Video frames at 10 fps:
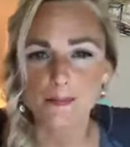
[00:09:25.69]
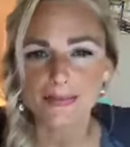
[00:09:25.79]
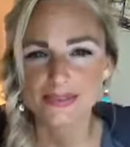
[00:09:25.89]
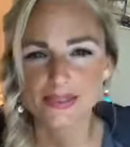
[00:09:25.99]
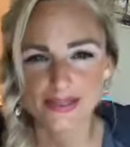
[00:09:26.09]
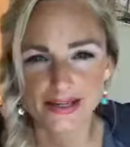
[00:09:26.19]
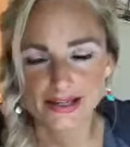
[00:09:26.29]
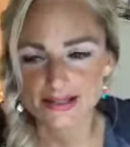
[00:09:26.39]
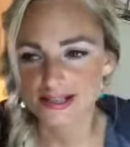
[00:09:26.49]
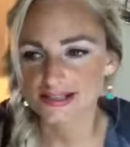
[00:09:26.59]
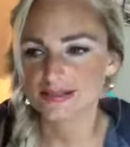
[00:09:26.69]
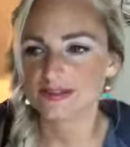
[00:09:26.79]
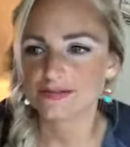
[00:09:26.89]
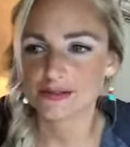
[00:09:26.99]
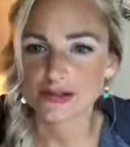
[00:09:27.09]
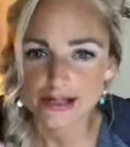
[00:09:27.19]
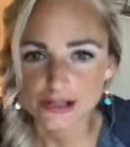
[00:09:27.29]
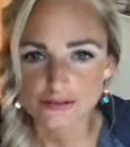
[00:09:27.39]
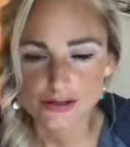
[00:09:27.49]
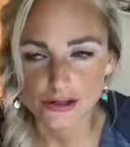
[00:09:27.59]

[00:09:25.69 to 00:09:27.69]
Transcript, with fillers: But the thing is, is even if you're an introvert,